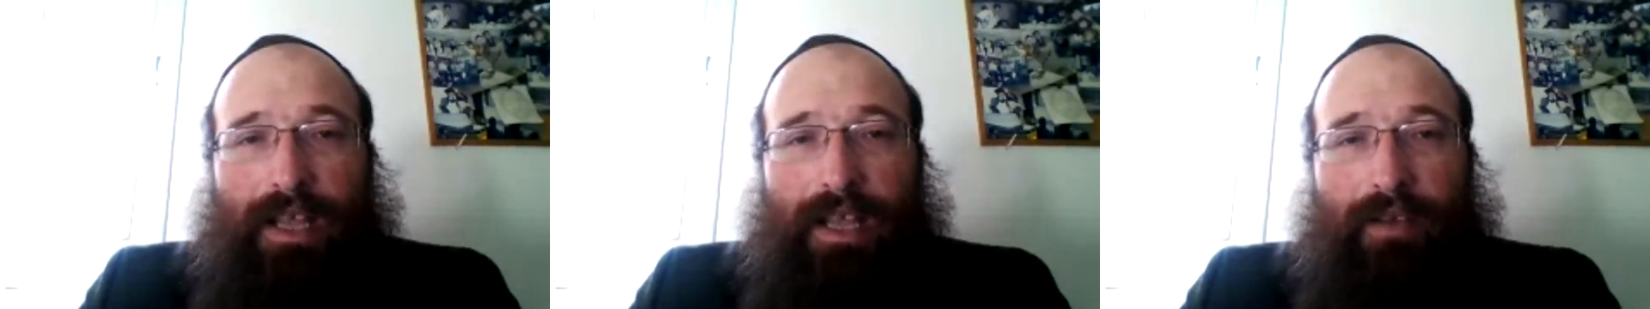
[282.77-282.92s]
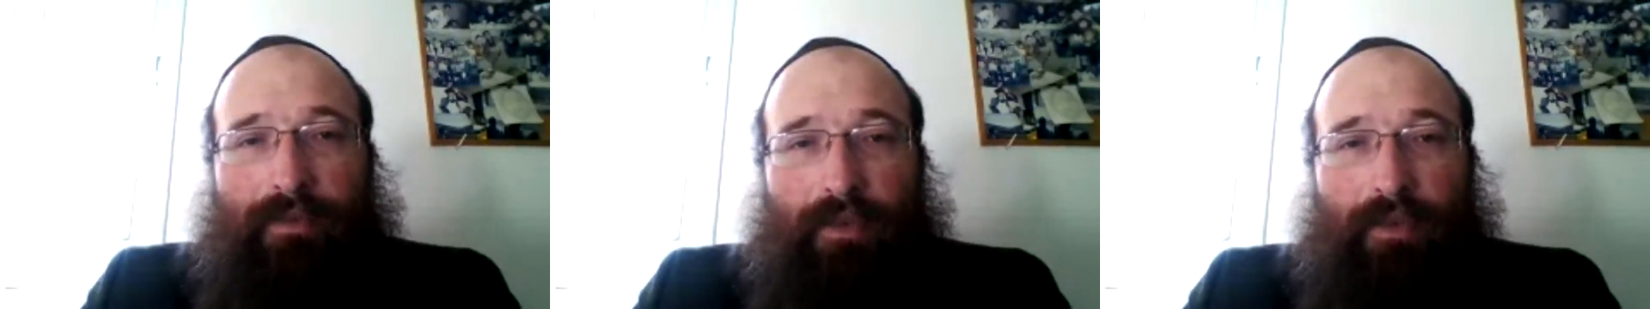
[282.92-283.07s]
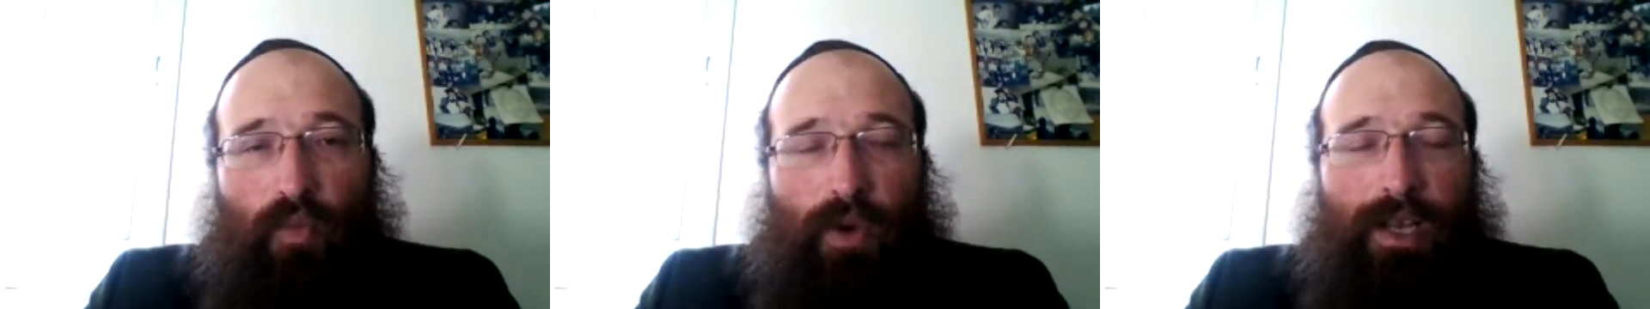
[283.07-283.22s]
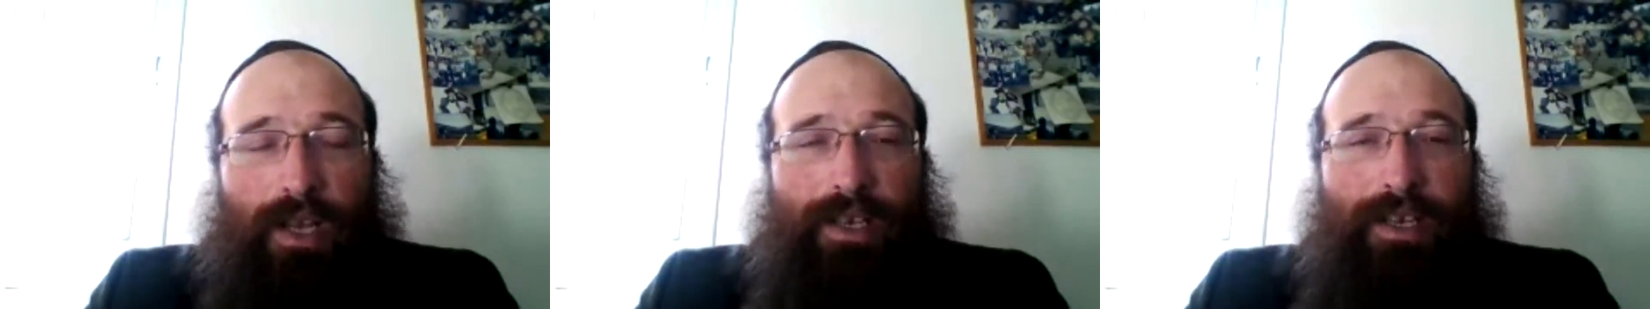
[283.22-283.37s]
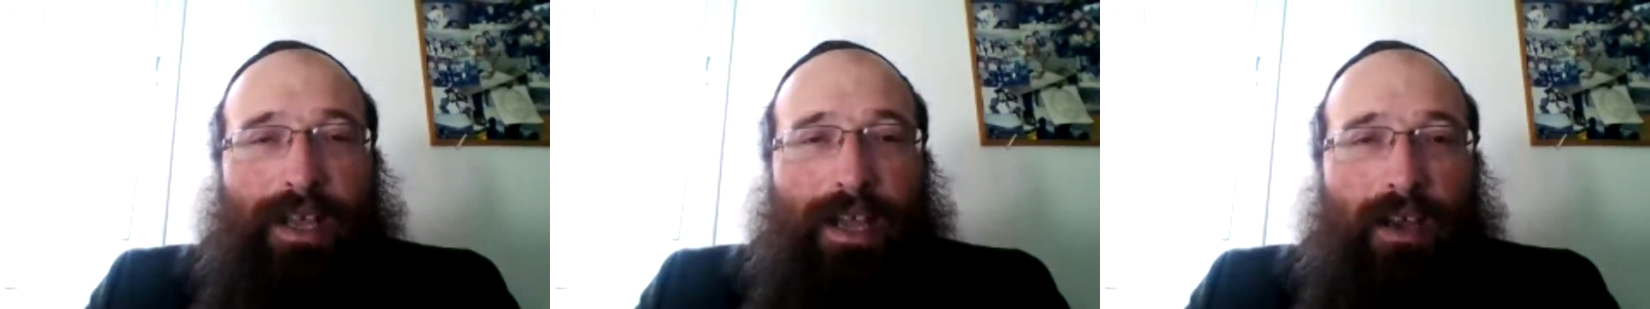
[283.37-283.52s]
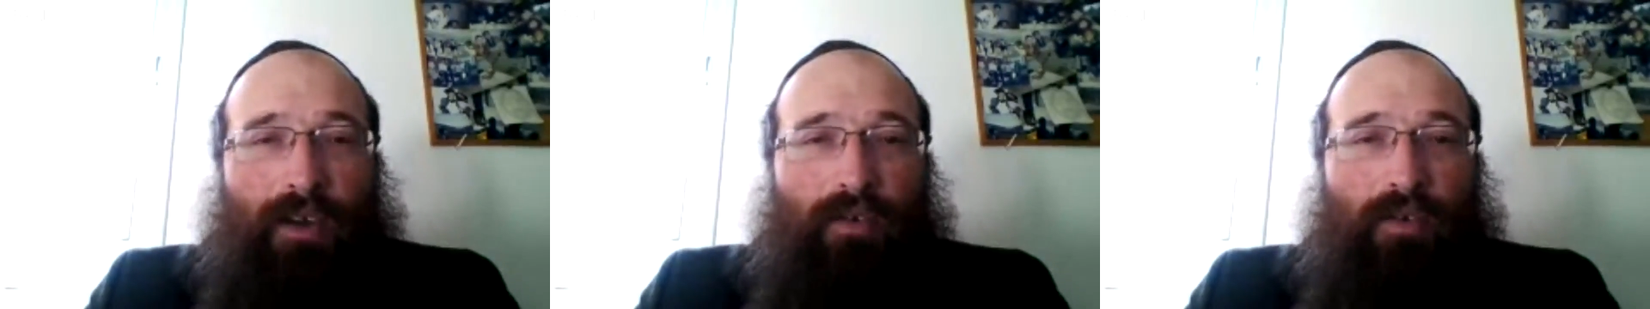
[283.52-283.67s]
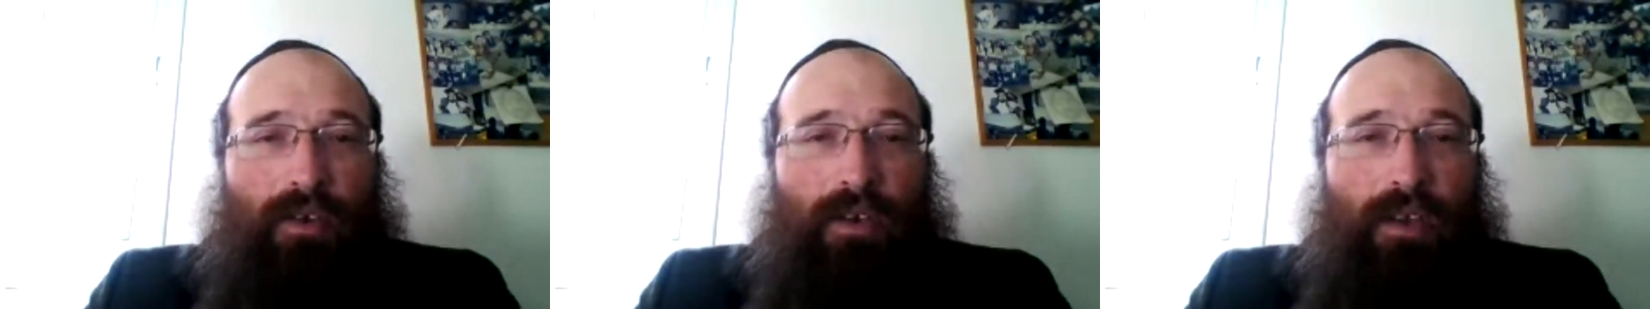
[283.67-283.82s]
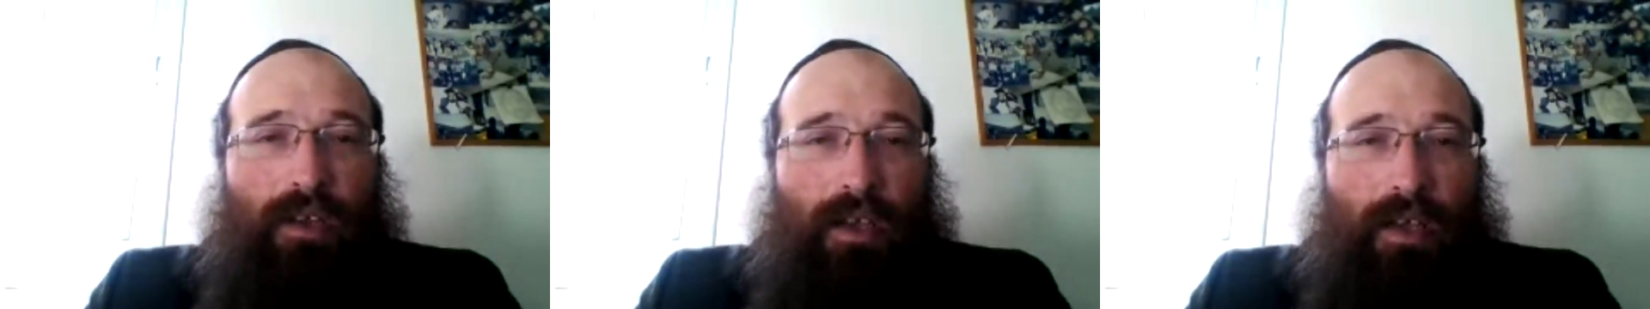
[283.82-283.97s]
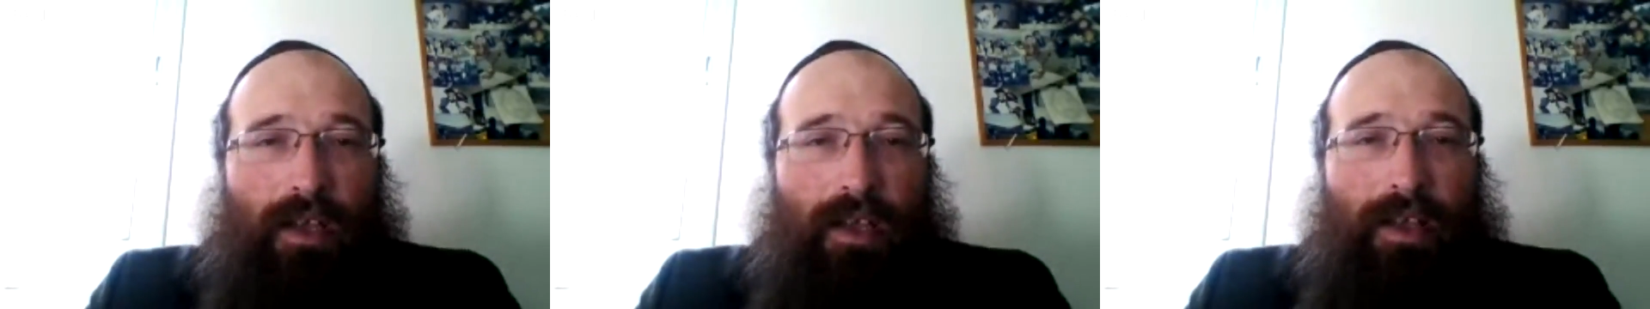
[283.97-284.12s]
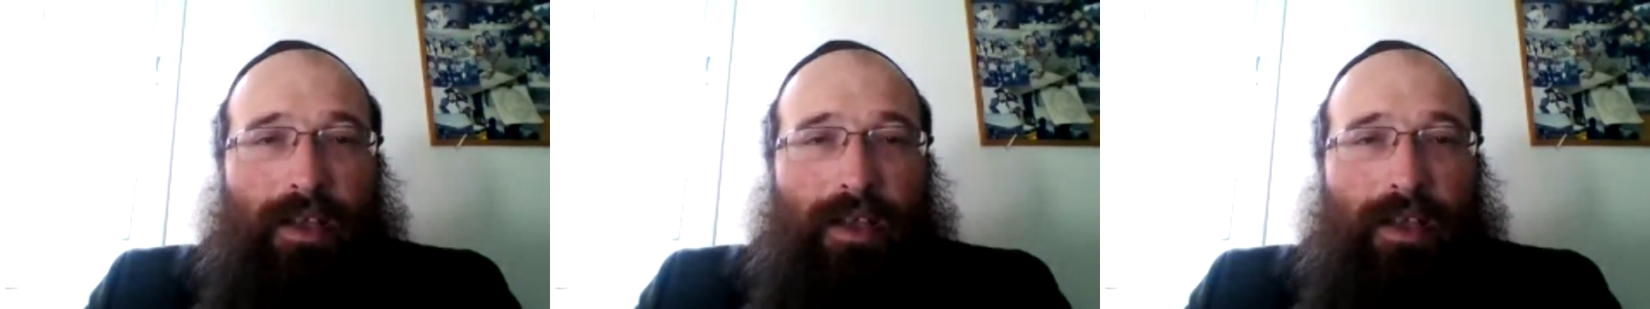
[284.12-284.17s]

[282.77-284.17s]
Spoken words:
the level went down.